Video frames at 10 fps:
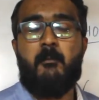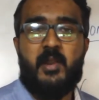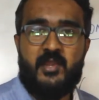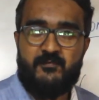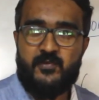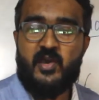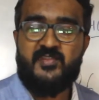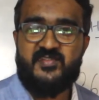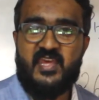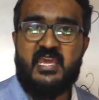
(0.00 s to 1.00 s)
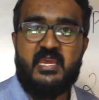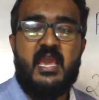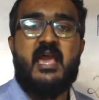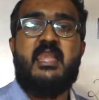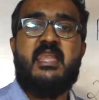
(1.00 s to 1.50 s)
But if you are
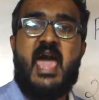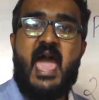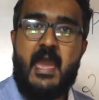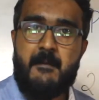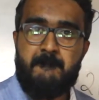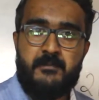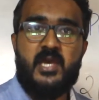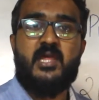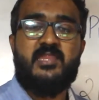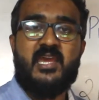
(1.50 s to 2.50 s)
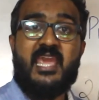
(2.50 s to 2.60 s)
saying lamb, there